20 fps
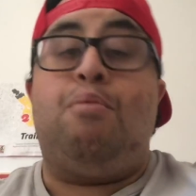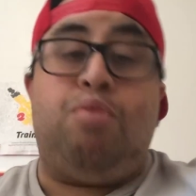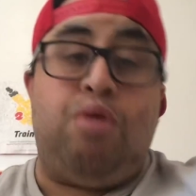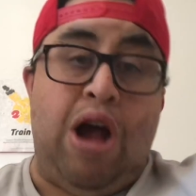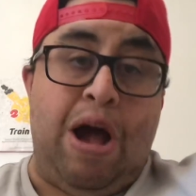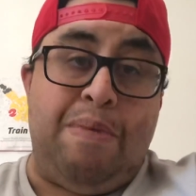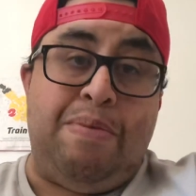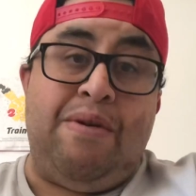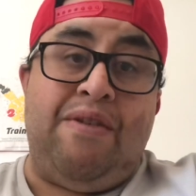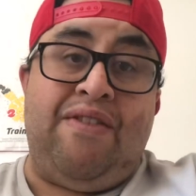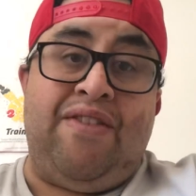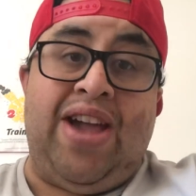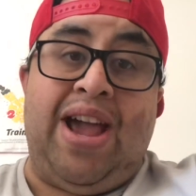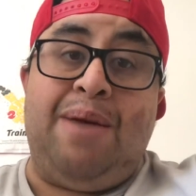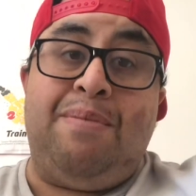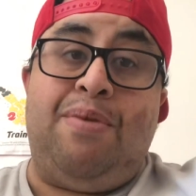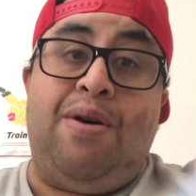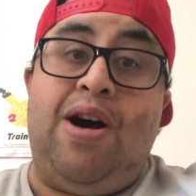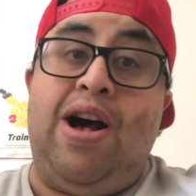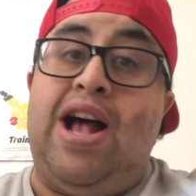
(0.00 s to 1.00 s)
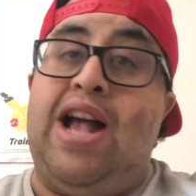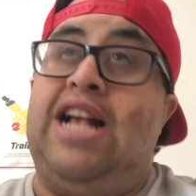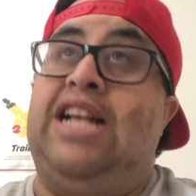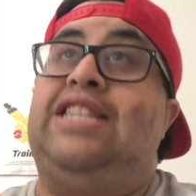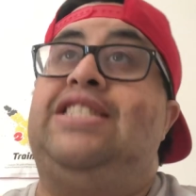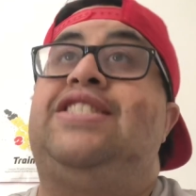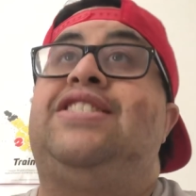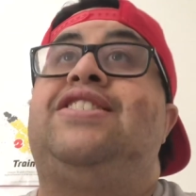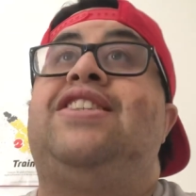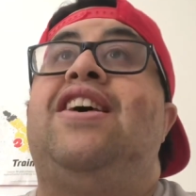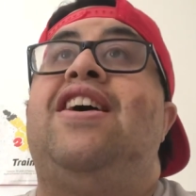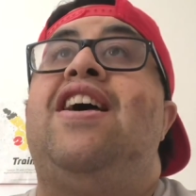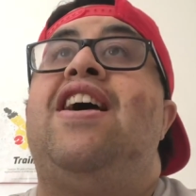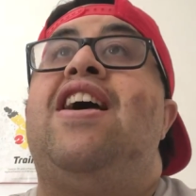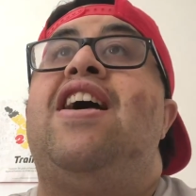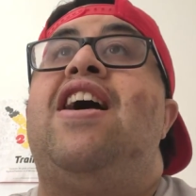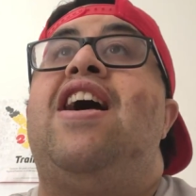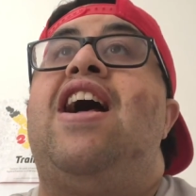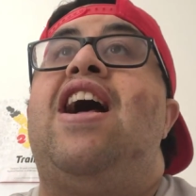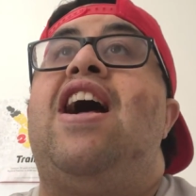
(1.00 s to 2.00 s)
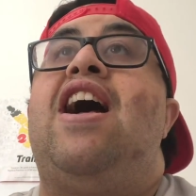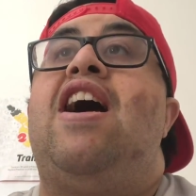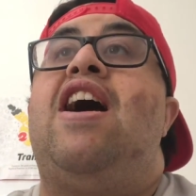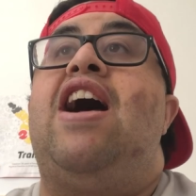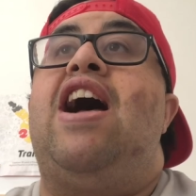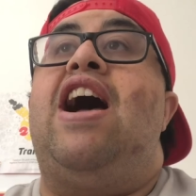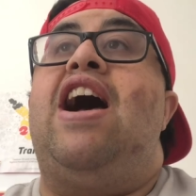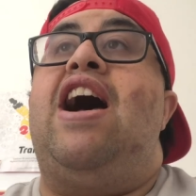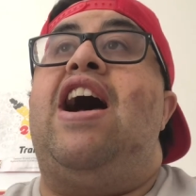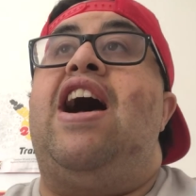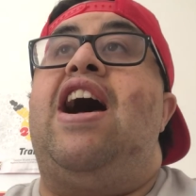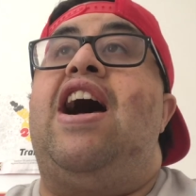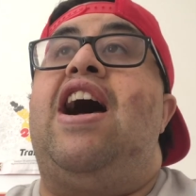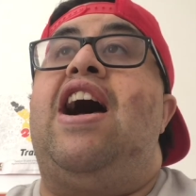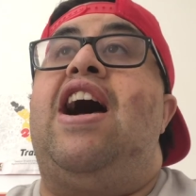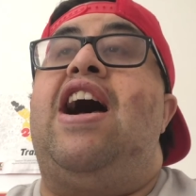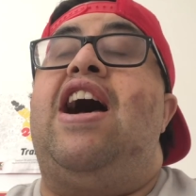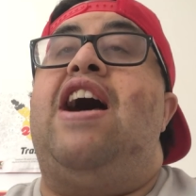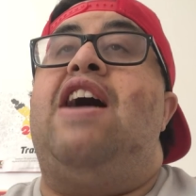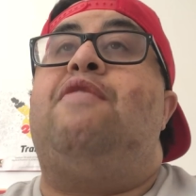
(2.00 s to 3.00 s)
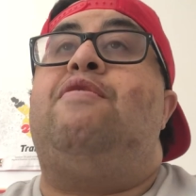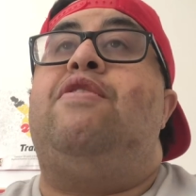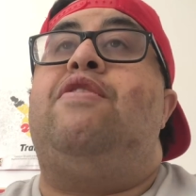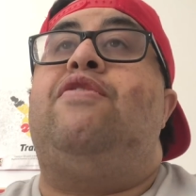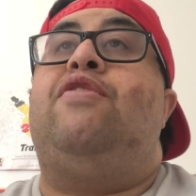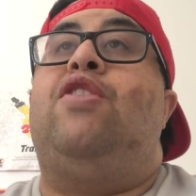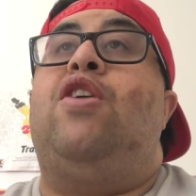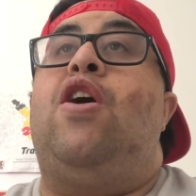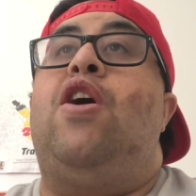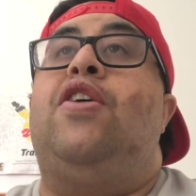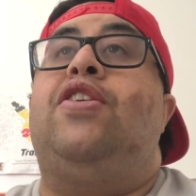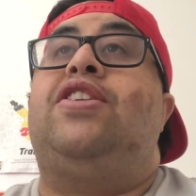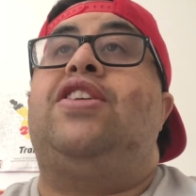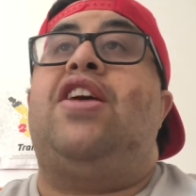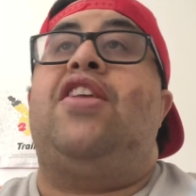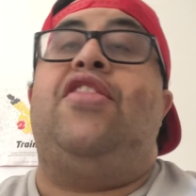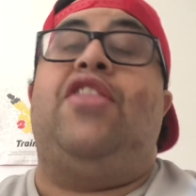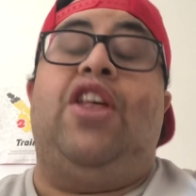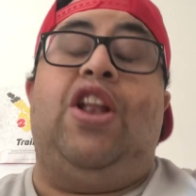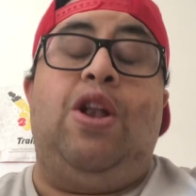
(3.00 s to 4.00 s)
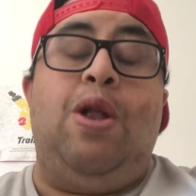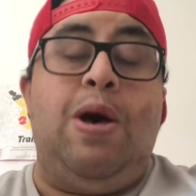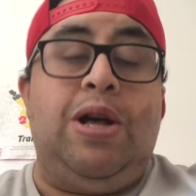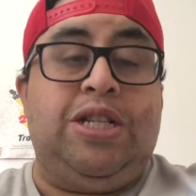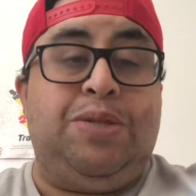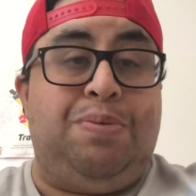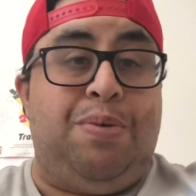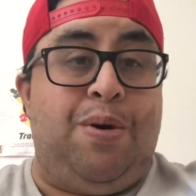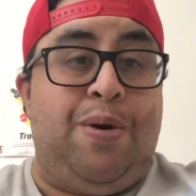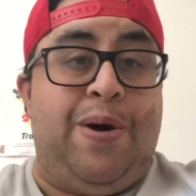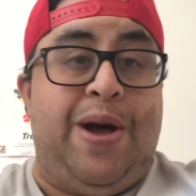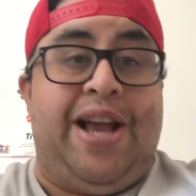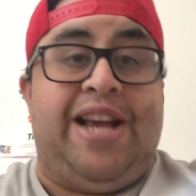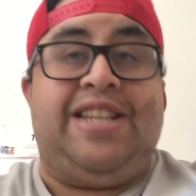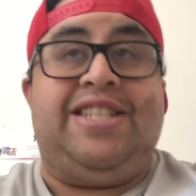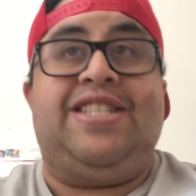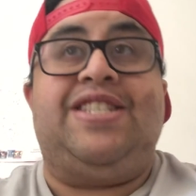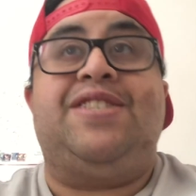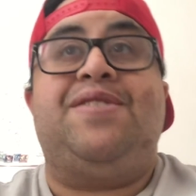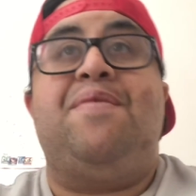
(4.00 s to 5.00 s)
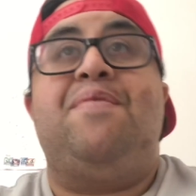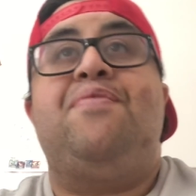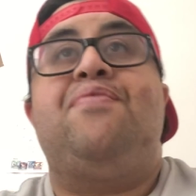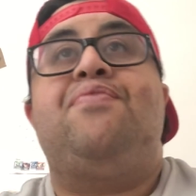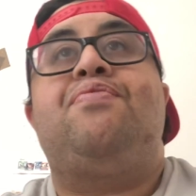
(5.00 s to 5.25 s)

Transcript: Proper vampires. We've got The Lost Boys.